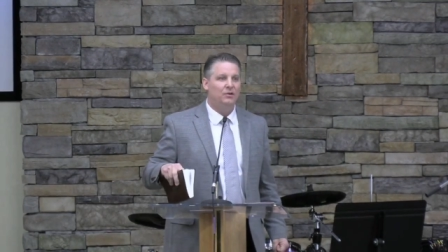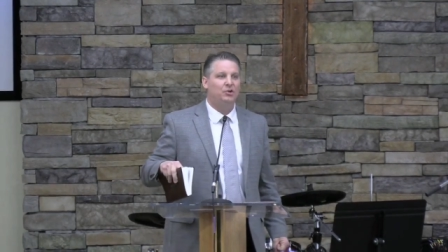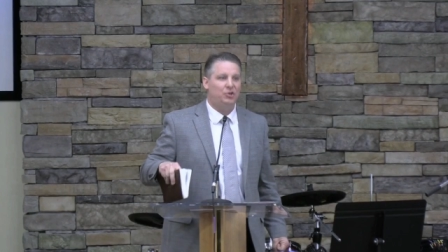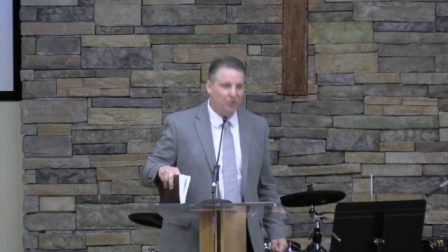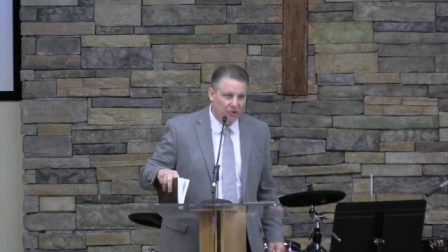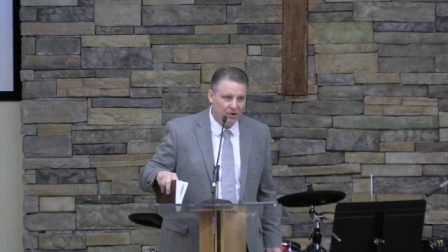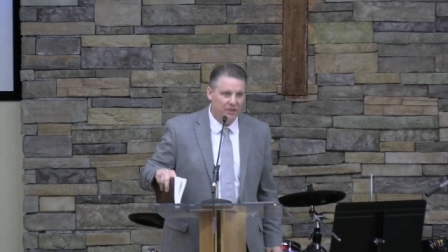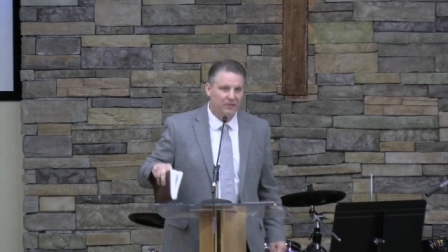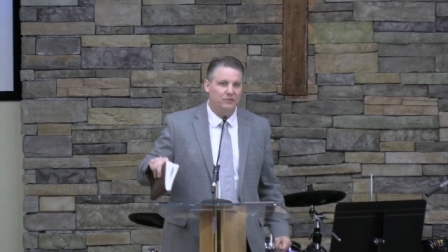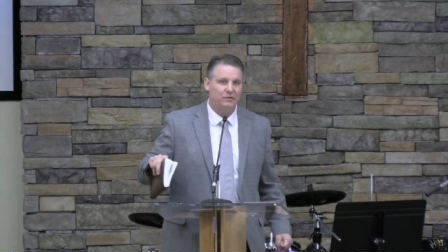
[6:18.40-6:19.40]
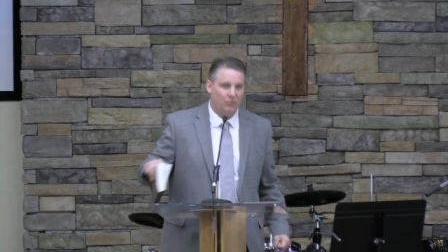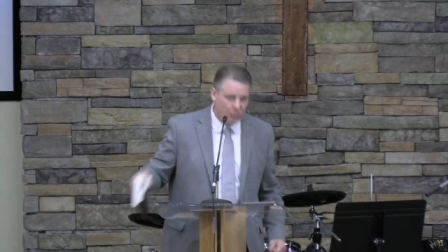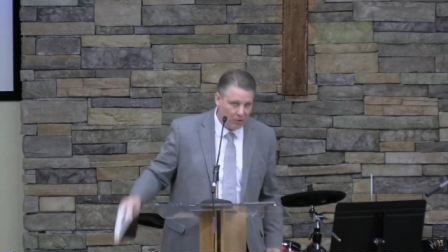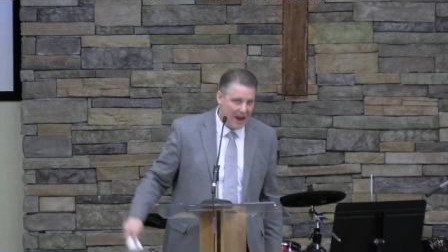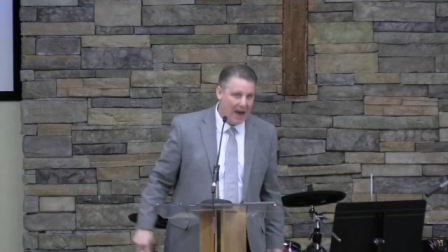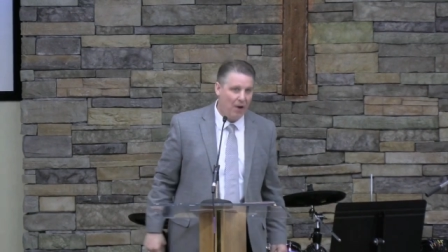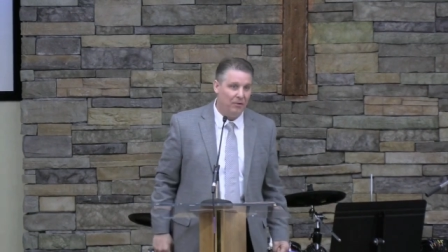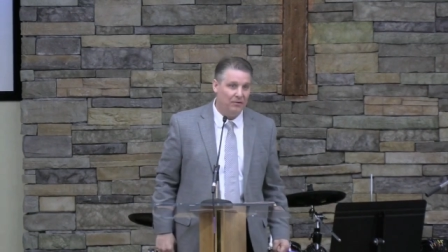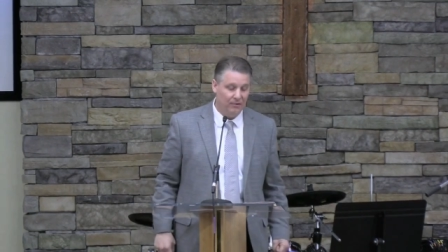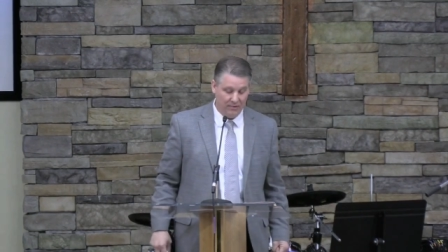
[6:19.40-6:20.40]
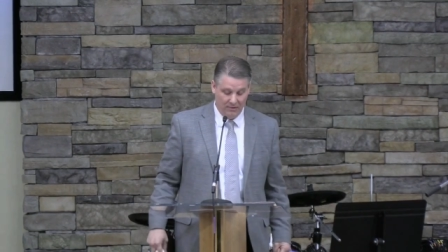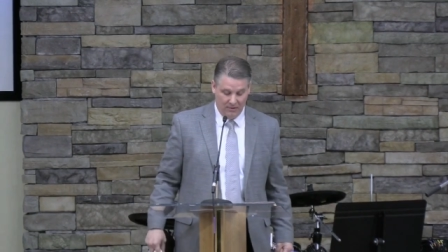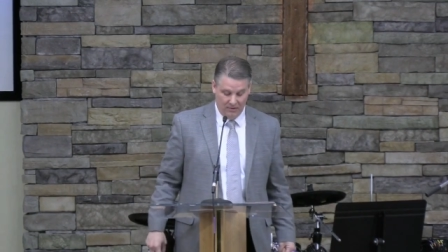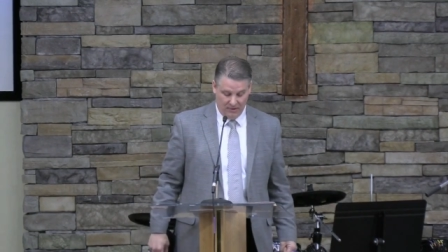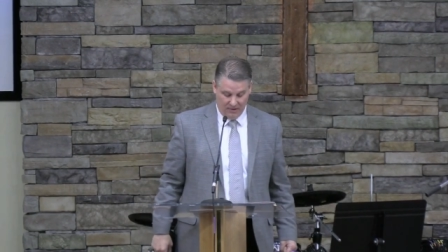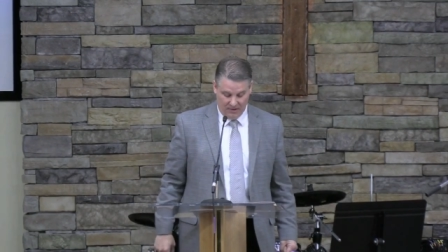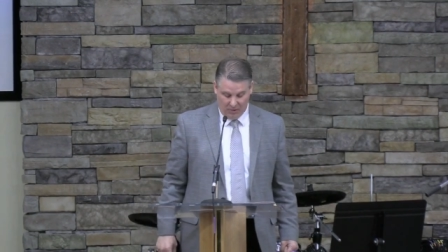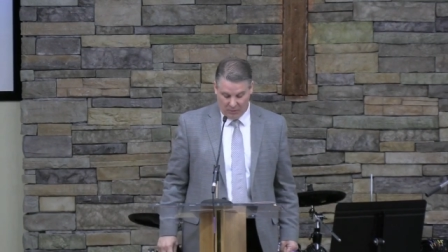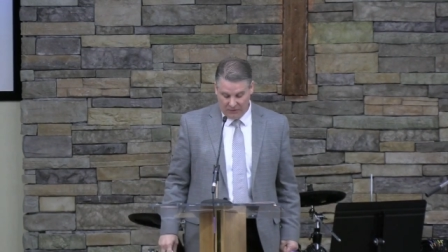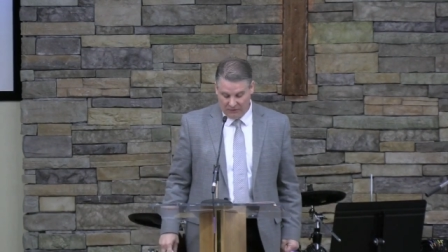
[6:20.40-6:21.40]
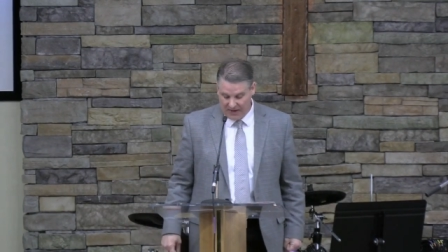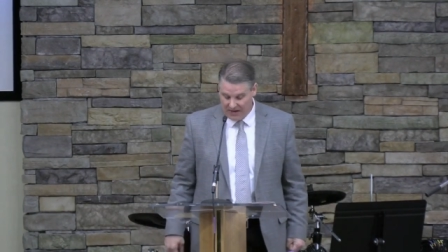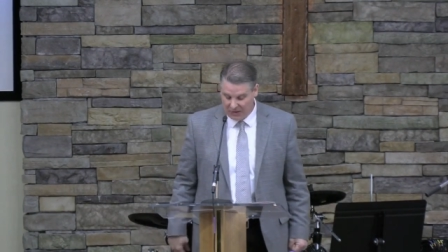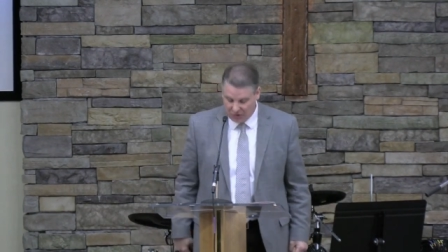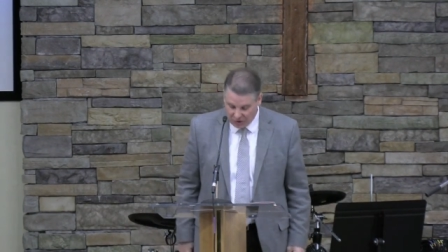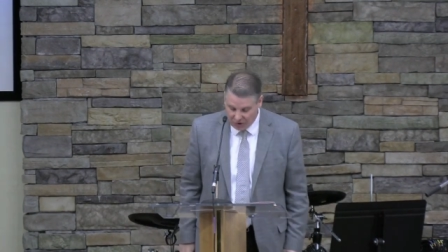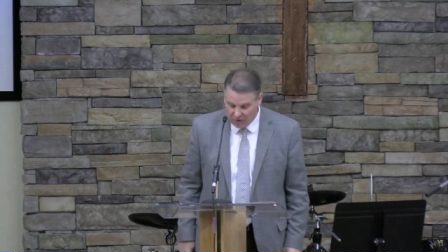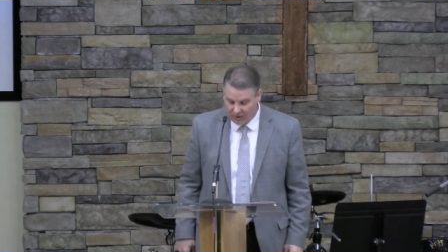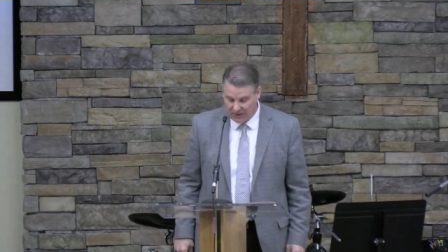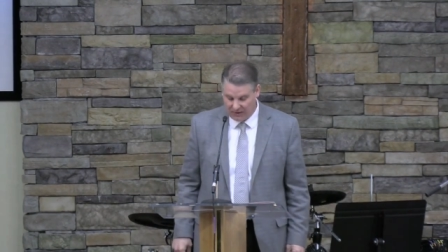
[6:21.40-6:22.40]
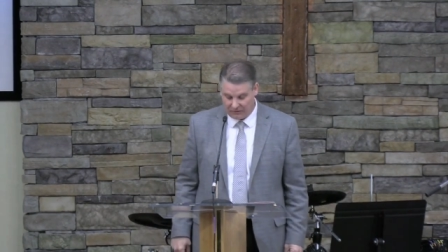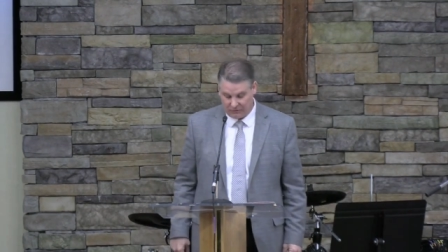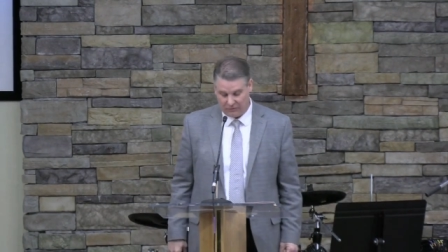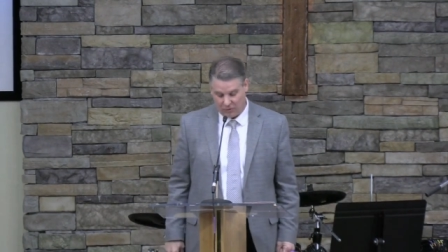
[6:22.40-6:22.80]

curious crowd. It was a curious